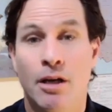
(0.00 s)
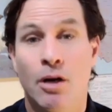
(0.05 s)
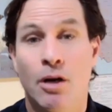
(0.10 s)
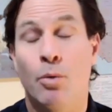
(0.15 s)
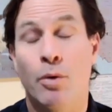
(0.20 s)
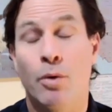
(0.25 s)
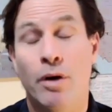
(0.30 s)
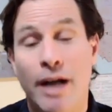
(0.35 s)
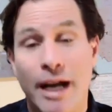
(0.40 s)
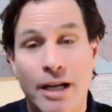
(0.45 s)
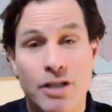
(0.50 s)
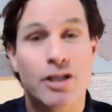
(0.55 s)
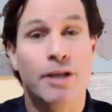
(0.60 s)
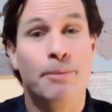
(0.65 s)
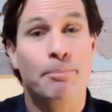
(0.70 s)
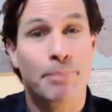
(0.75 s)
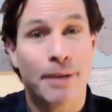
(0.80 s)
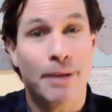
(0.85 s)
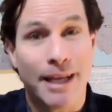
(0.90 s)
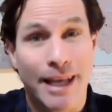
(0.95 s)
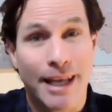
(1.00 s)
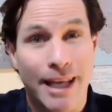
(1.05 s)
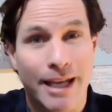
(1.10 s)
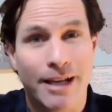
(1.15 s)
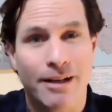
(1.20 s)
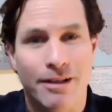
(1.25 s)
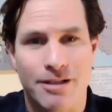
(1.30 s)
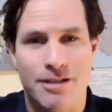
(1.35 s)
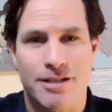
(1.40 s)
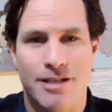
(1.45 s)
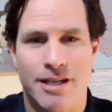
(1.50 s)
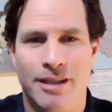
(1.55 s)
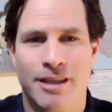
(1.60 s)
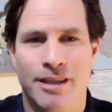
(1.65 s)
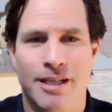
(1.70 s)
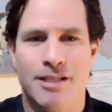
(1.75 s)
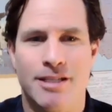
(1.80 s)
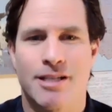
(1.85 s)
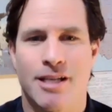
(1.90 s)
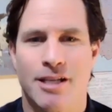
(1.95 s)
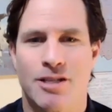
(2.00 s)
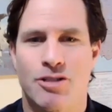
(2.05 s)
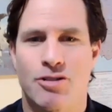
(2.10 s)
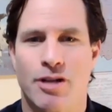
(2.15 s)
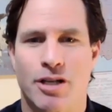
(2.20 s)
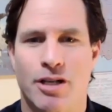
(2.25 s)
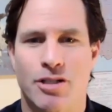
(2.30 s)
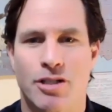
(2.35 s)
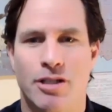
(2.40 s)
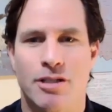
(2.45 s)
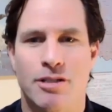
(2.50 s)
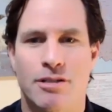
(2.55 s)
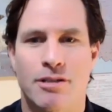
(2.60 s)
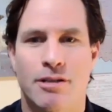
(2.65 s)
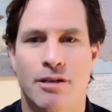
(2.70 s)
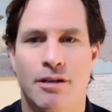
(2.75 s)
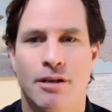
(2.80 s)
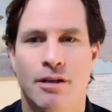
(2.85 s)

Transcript: We're actually players in these constructions.